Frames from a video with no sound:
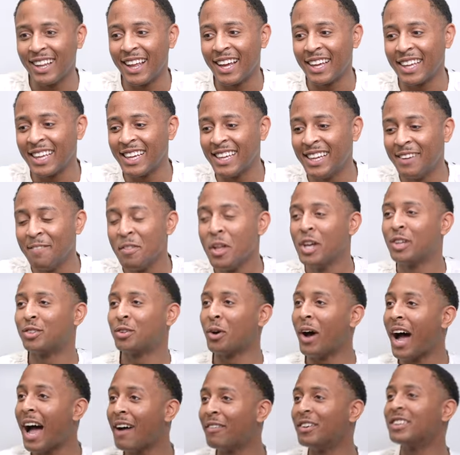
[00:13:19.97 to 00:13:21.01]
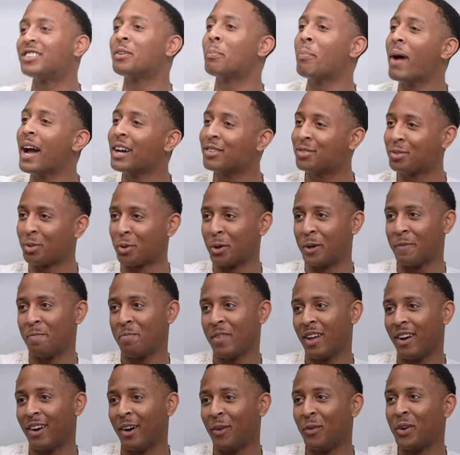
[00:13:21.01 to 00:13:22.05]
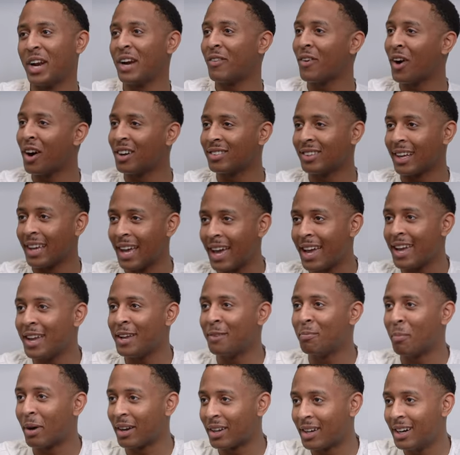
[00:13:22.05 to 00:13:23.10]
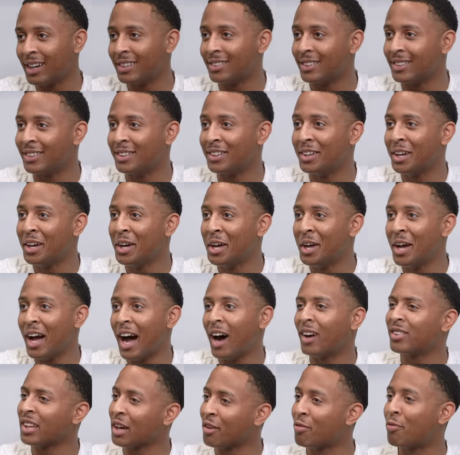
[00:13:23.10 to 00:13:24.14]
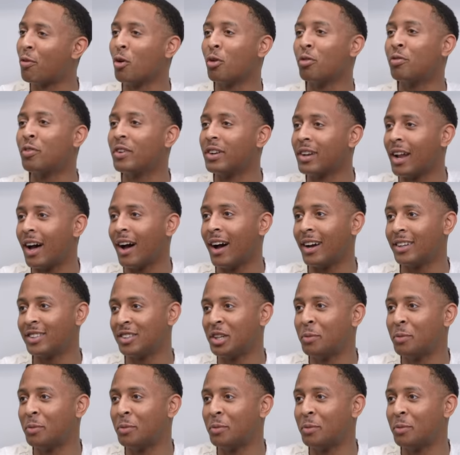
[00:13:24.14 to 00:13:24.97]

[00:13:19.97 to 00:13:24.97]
Like it. So it's a backstory. Whenever I was like 8, my cousin, I was like 4'9".